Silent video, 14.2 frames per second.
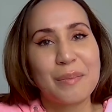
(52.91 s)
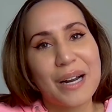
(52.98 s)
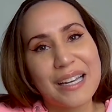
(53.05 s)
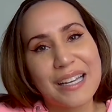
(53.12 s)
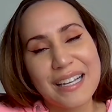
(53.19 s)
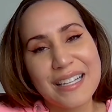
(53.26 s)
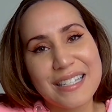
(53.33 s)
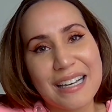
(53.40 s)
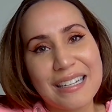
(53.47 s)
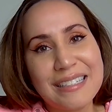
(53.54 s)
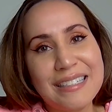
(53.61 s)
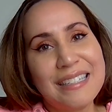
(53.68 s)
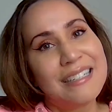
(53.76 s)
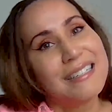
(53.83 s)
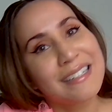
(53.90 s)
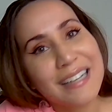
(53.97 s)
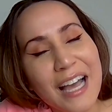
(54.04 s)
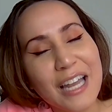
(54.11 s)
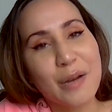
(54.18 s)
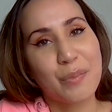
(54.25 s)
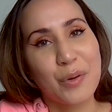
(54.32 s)
But I guess I
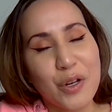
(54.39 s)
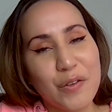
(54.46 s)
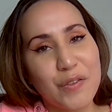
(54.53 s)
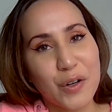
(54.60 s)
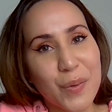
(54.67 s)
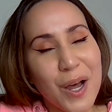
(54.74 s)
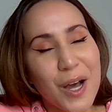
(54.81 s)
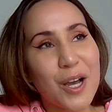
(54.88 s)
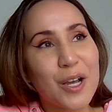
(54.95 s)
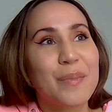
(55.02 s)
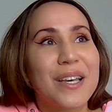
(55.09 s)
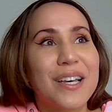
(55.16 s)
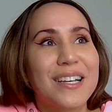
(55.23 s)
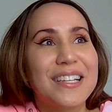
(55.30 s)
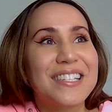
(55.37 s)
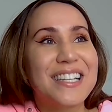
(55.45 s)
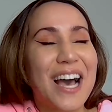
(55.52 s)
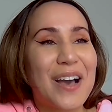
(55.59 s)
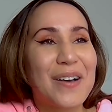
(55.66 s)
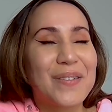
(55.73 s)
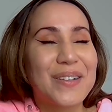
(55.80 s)
kind of proved her wrong because
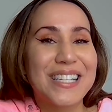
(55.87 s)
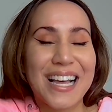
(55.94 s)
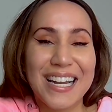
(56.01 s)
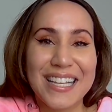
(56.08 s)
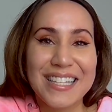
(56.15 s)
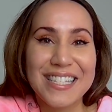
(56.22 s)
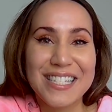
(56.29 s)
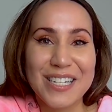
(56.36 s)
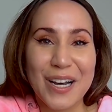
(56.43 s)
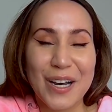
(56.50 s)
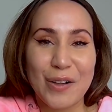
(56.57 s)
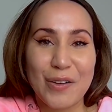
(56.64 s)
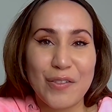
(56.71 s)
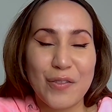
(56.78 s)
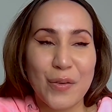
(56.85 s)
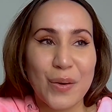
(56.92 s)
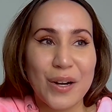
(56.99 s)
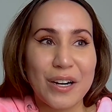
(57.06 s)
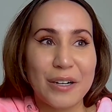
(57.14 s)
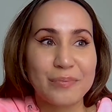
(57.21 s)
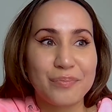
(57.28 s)
I was at InStyle
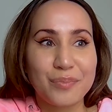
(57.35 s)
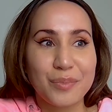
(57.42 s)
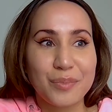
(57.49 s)
for